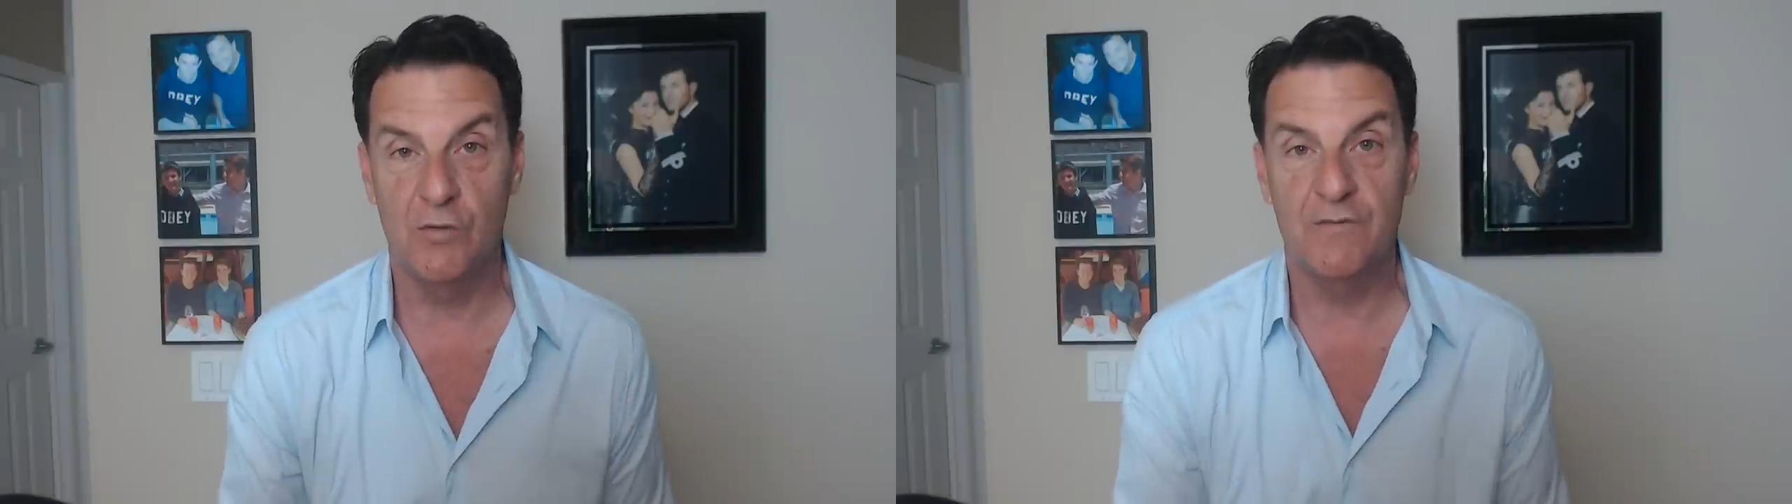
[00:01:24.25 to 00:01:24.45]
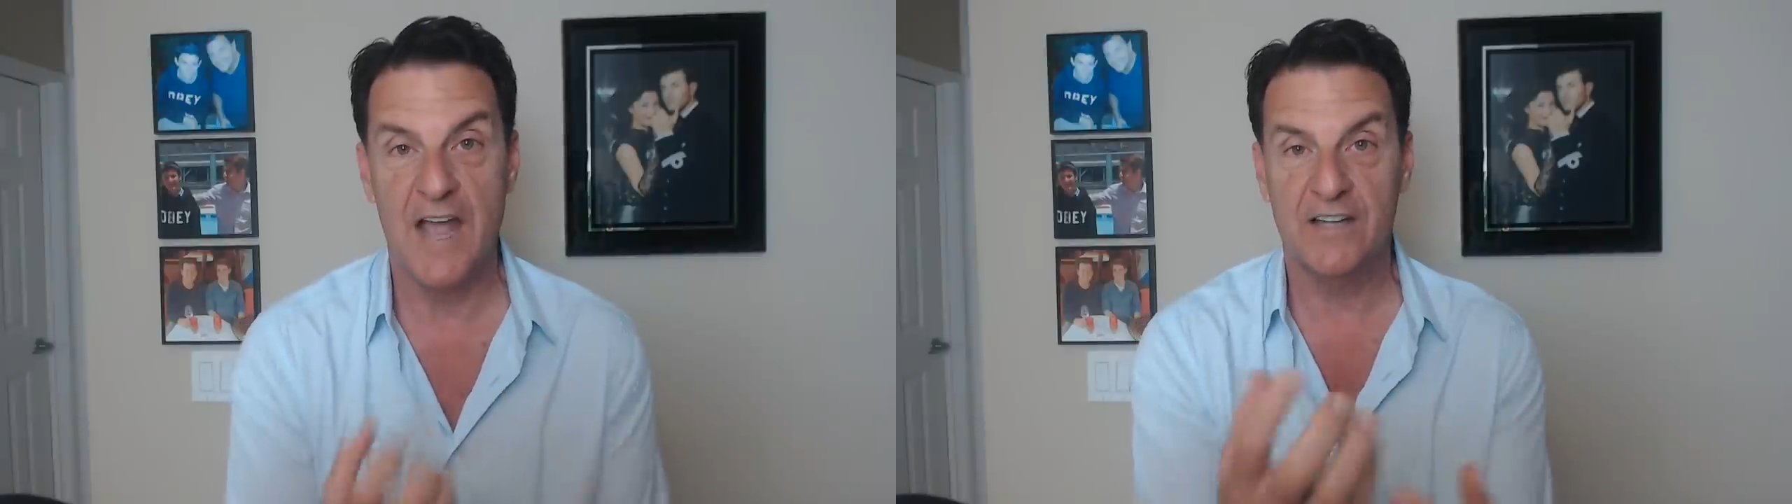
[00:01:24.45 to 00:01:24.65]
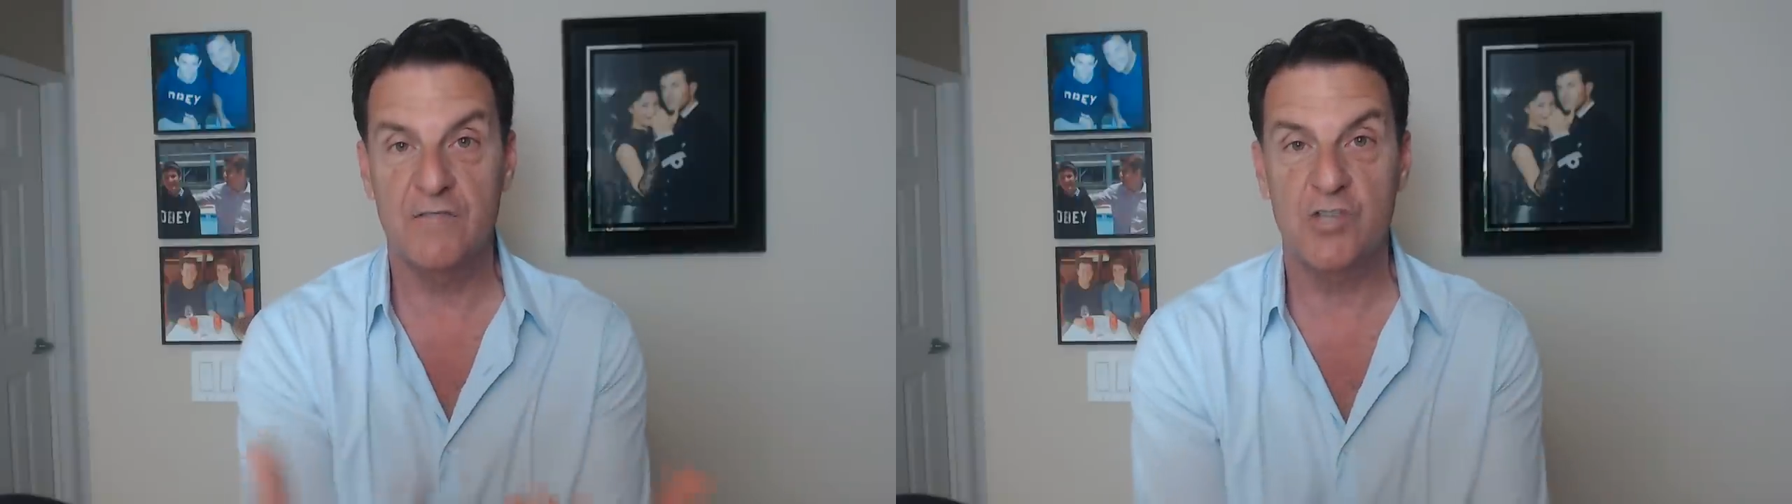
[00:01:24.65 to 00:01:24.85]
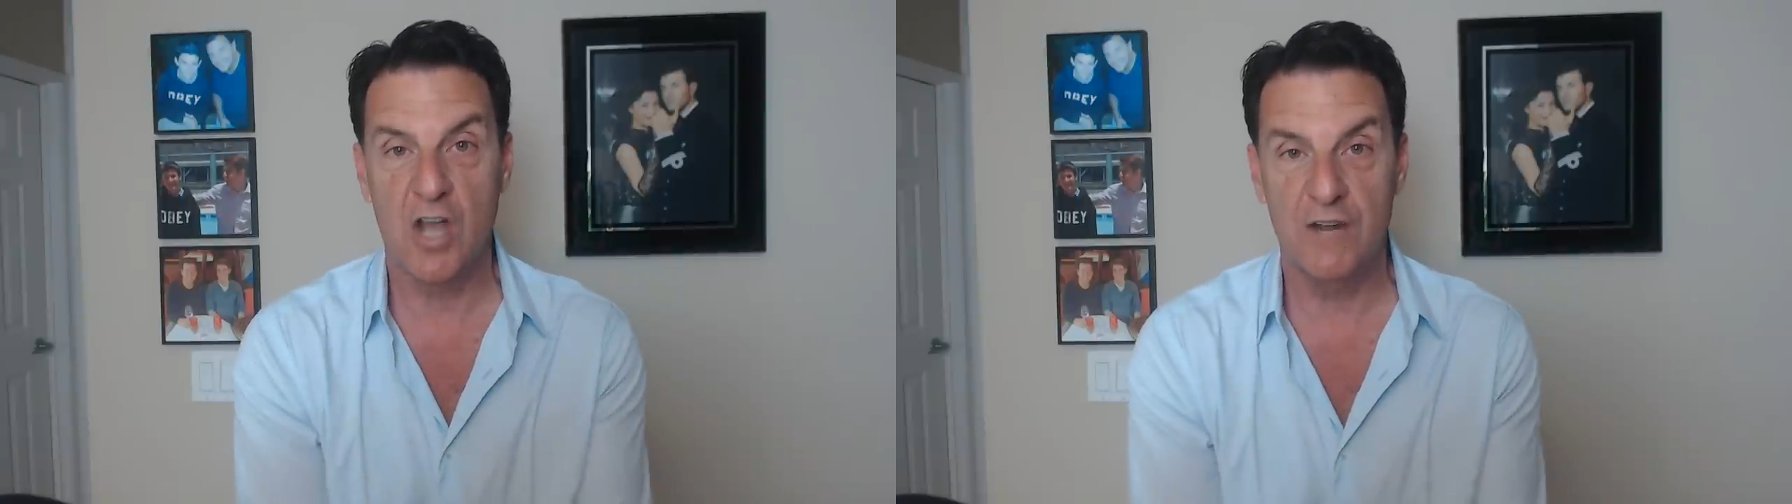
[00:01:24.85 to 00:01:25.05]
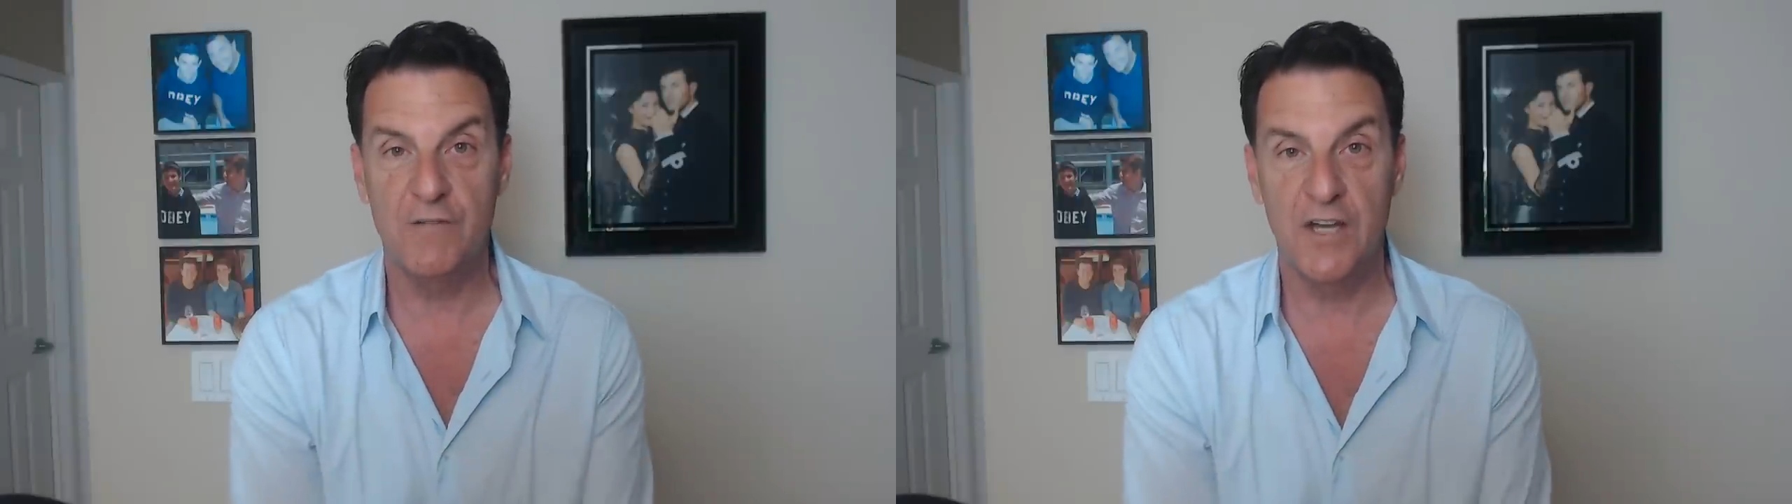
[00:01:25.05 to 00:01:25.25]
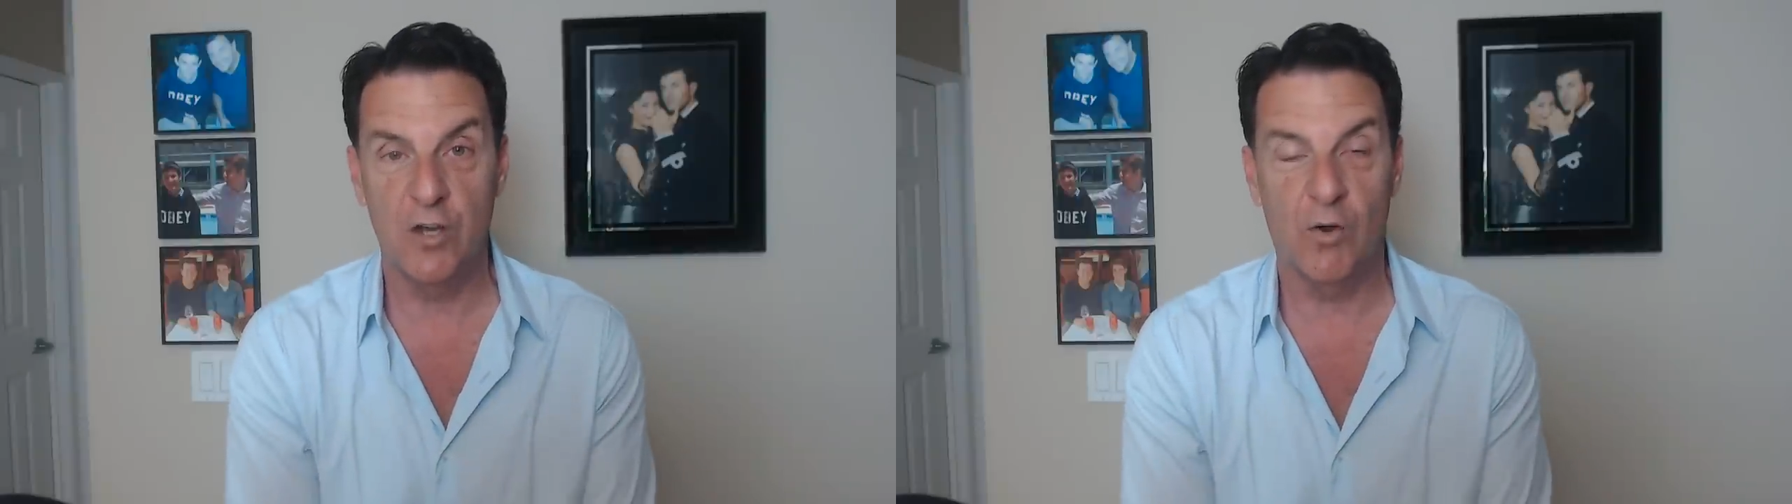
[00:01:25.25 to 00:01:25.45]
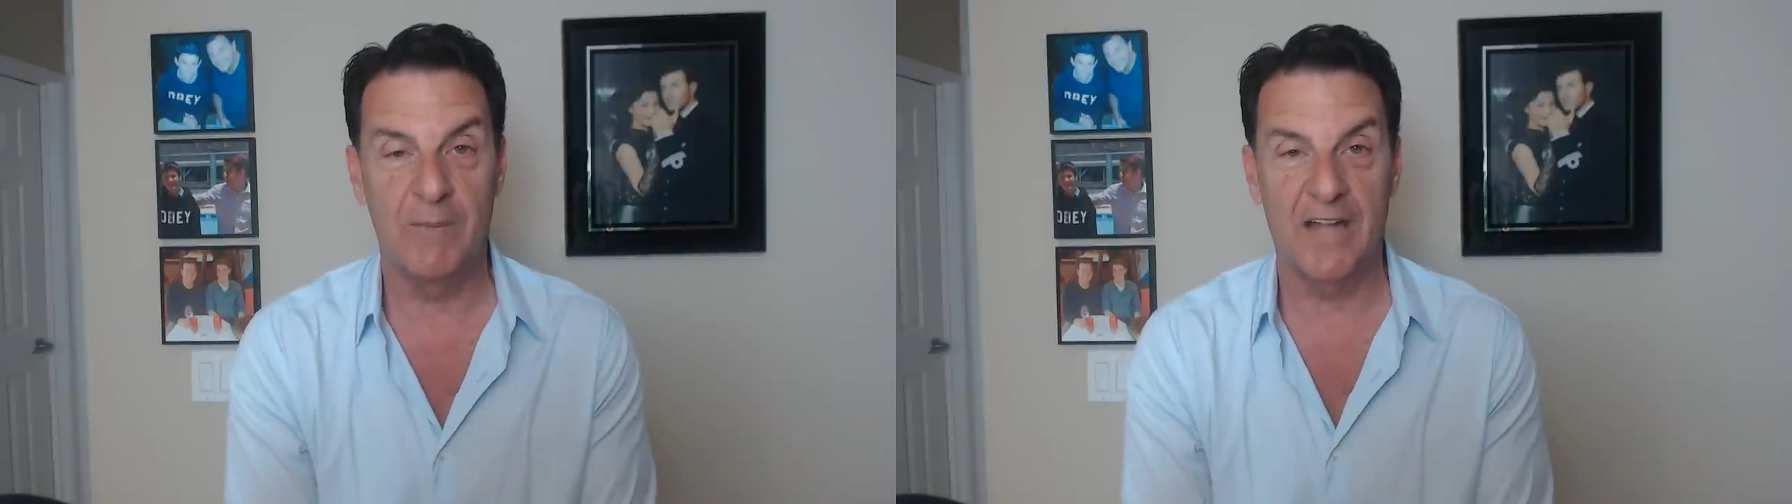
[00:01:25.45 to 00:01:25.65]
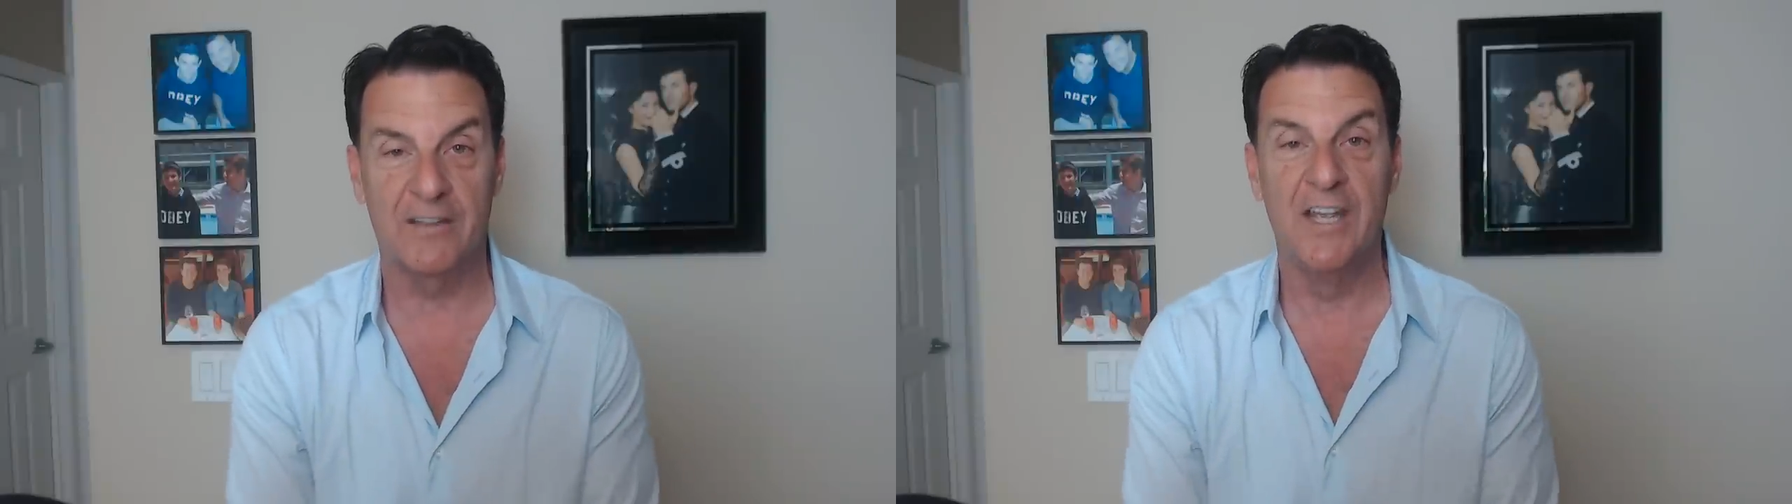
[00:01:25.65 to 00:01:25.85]
In fact, I've shot a video
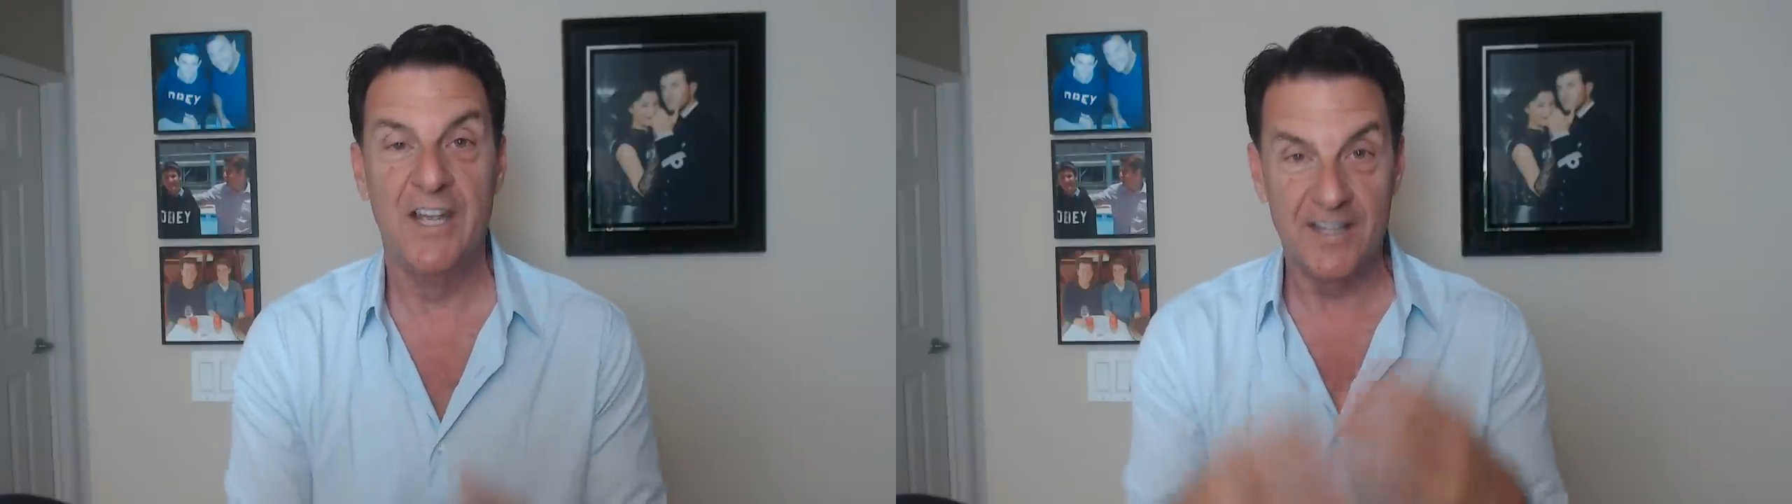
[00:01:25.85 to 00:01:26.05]
about